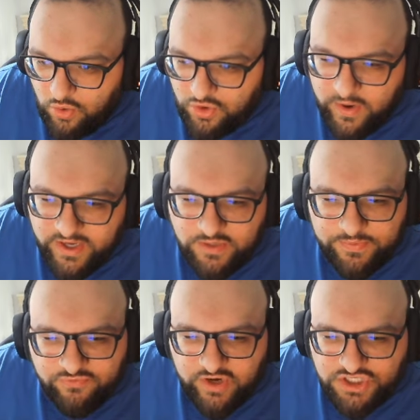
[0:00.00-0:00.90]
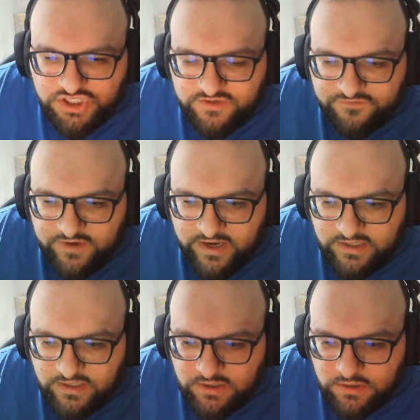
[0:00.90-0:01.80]
Although I could bring Raichi as a
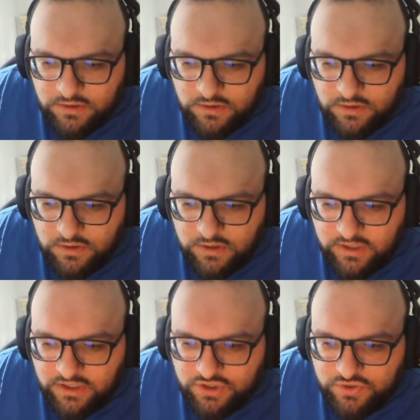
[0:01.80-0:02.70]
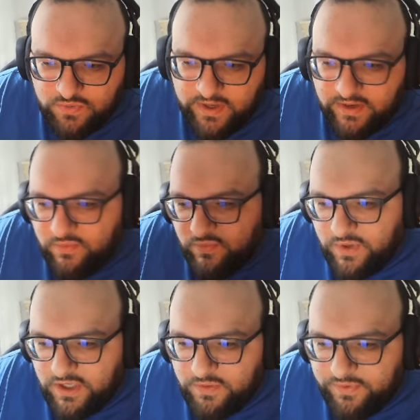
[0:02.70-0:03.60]
friend. Int wait,
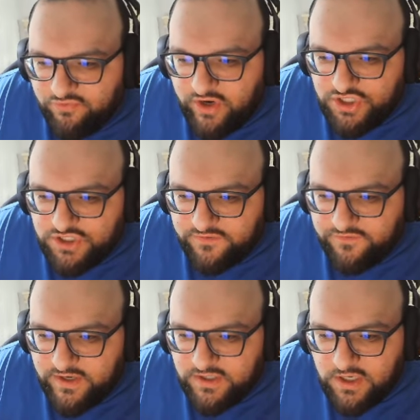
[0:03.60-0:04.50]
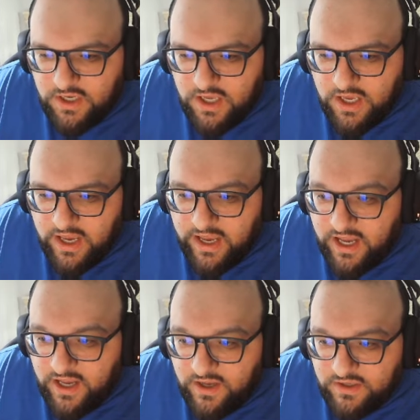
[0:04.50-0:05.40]
we could bring Raichi as a friend.
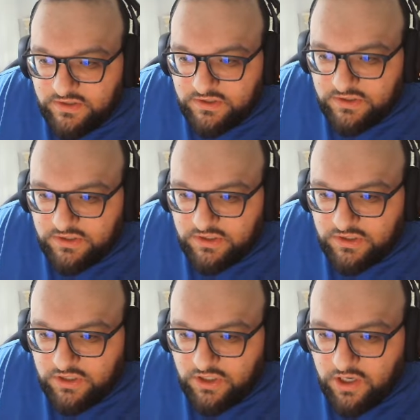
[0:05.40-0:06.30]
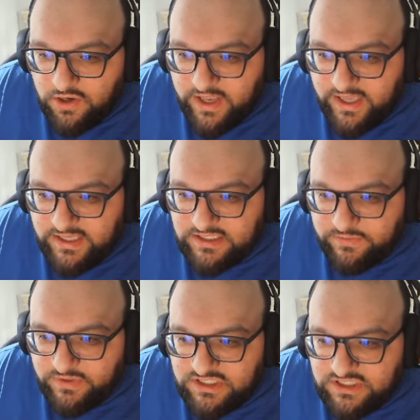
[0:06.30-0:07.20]
Uh, okay, he's
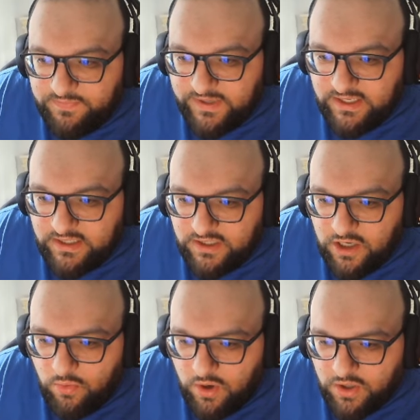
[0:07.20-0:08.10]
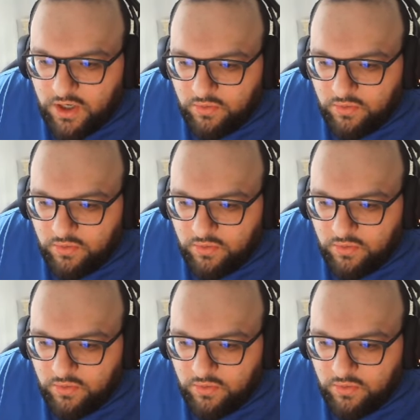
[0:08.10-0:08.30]
going to bring speed. You know what?